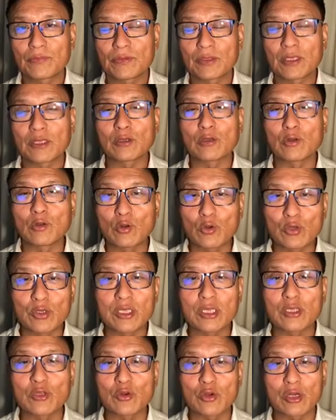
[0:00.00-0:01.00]

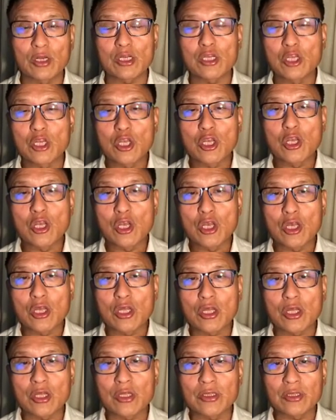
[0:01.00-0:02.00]
including your
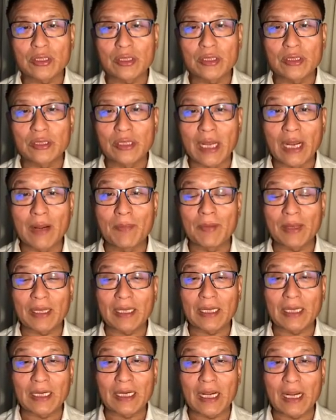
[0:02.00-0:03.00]
dharmic,
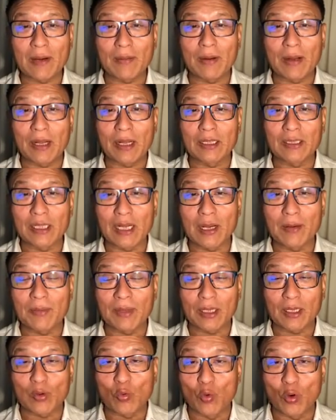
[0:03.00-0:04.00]
uh,
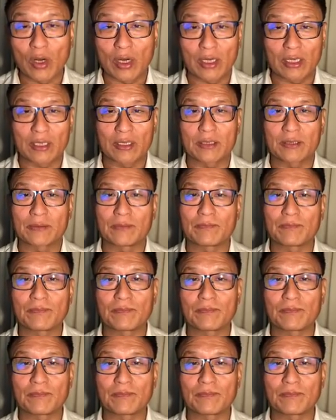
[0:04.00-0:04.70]
dharmic work,